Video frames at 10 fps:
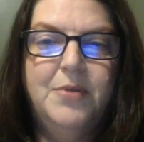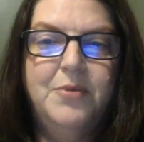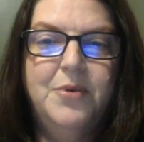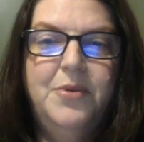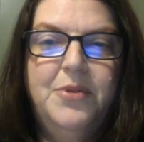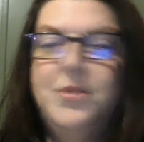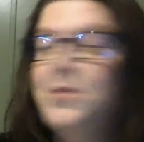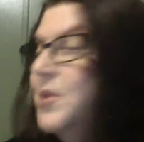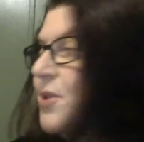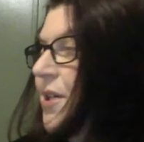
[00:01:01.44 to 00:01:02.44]
growth
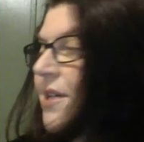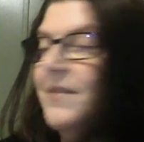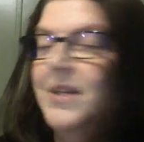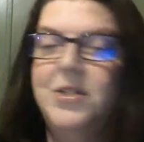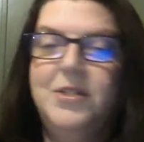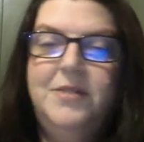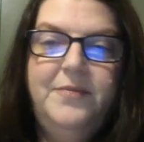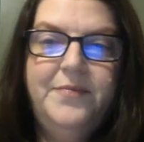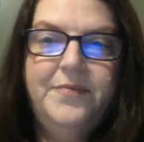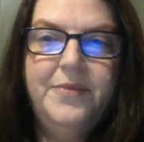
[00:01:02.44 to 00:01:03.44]
due to innovation,
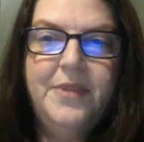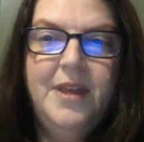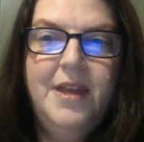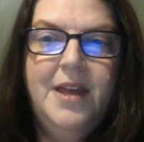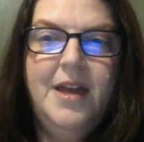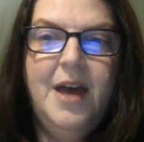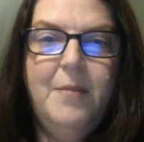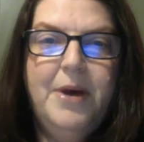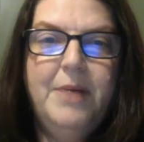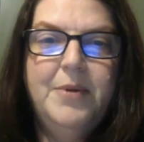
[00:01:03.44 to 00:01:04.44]
a
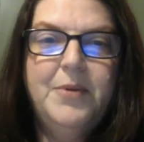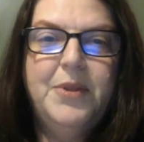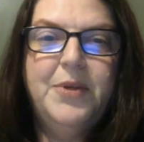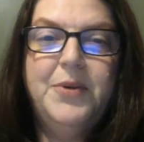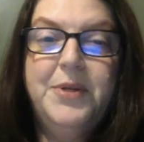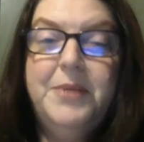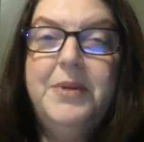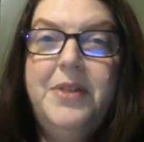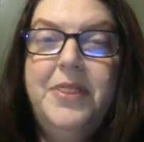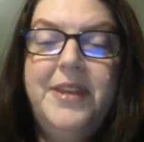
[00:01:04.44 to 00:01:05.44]
public with
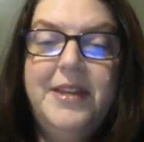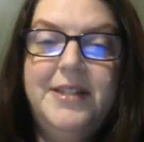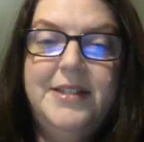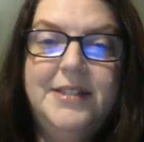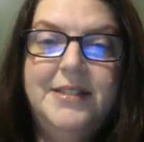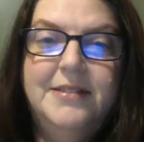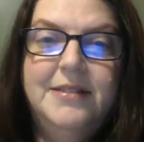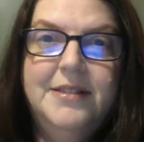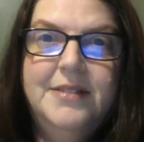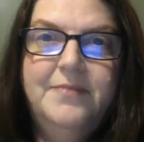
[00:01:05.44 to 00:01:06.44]
critical thinking
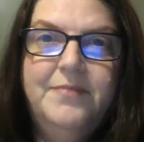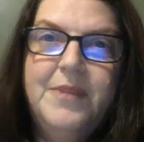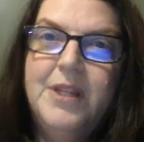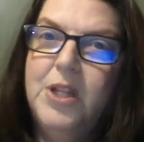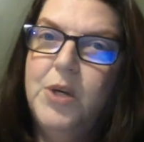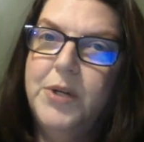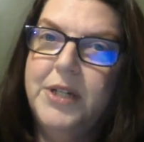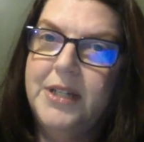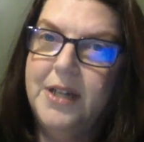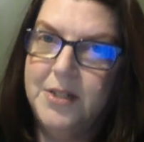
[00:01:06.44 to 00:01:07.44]
skills, lower
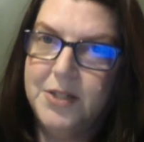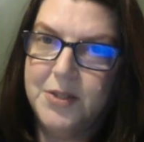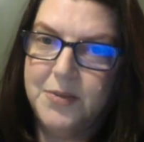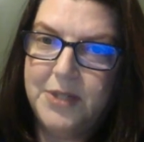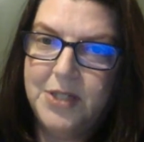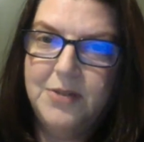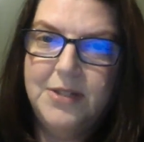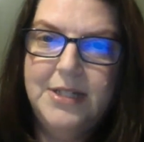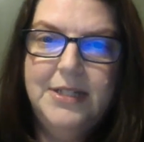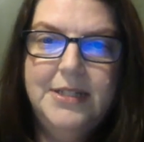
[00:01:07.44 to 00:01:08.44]
incarceration
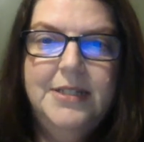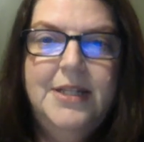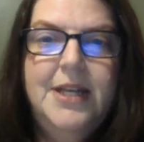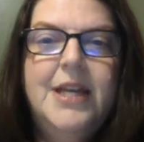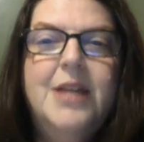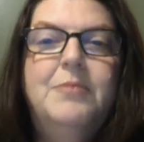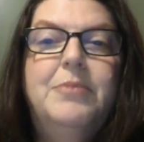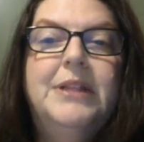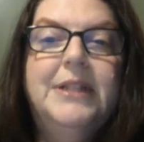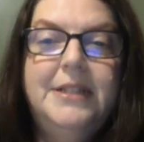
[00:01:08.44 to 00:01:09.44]
rates, and
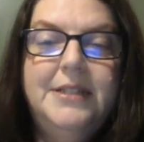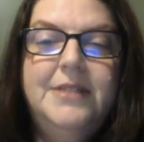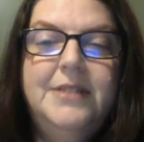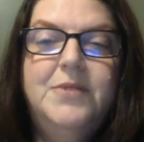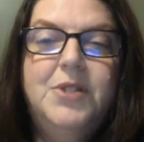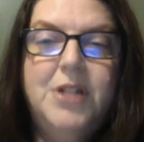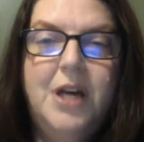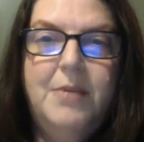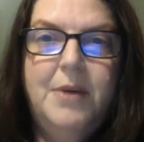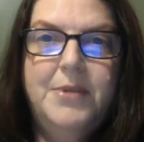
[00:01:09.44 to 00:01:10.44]
plenty of
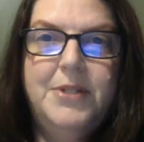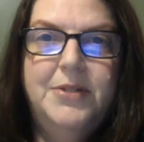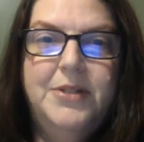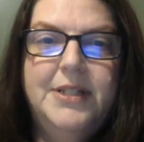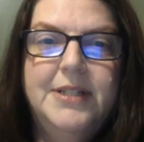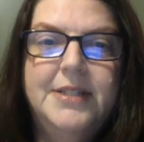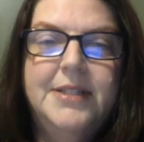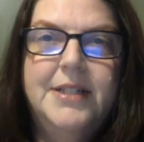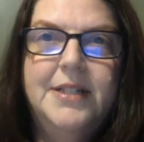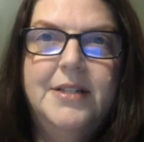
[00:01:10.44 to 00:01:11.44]
job opportunities
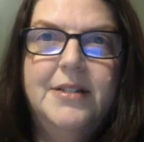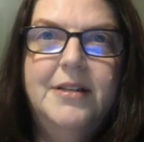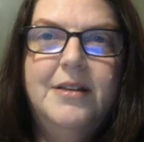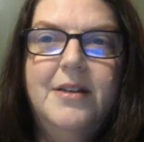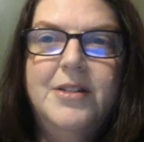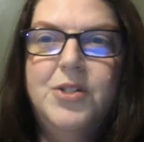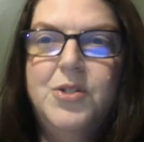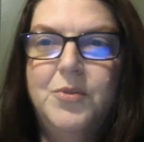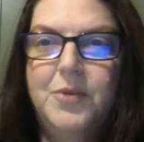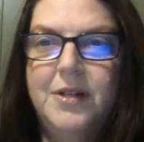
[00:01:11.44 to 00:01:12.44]
in a
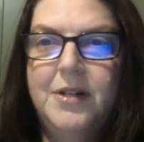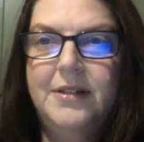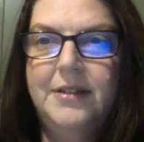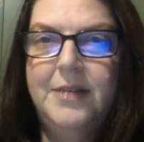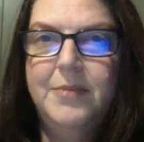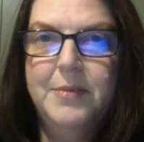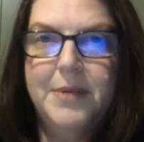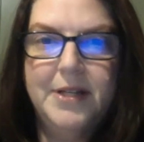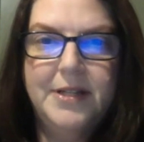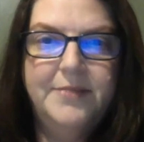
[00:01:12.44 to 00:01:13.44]
strong labor
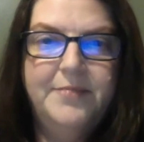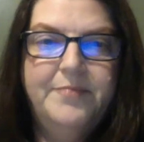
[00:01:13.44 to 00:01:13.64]
market.